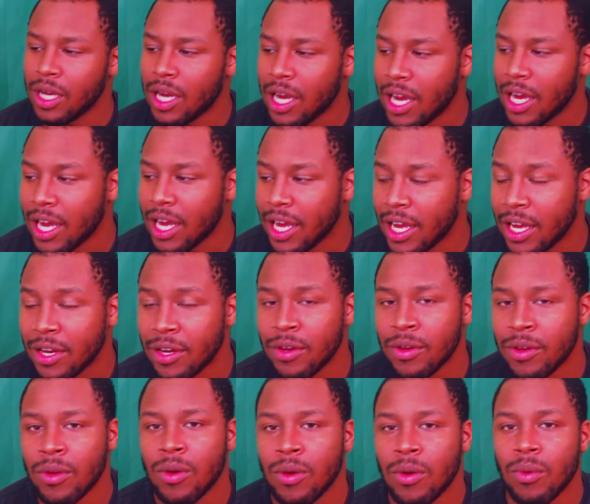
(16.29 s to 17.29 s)
I had
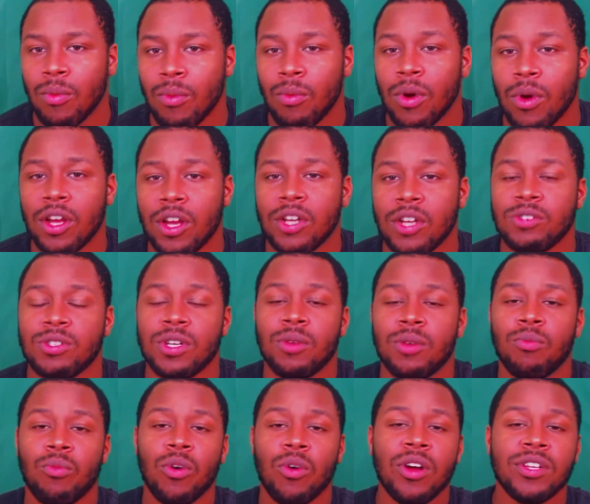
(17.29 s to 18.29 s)

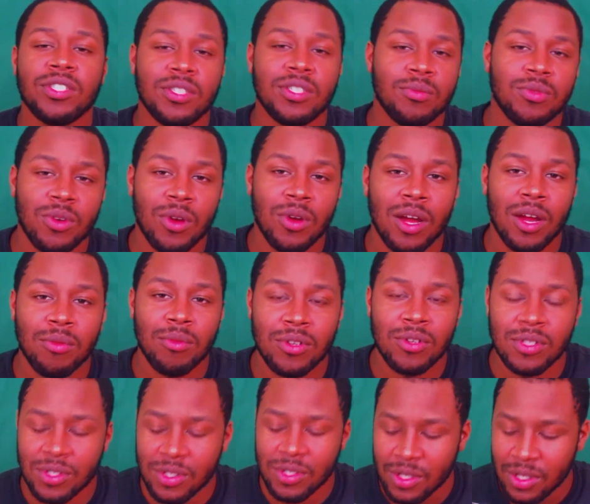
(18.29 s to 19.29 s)
101
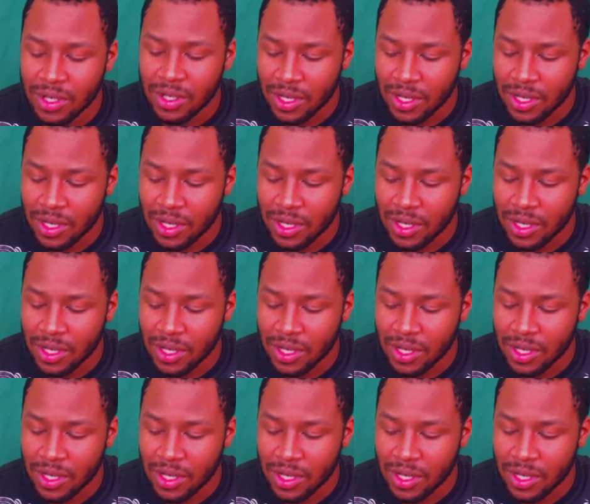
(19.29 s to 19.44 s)
subscribers.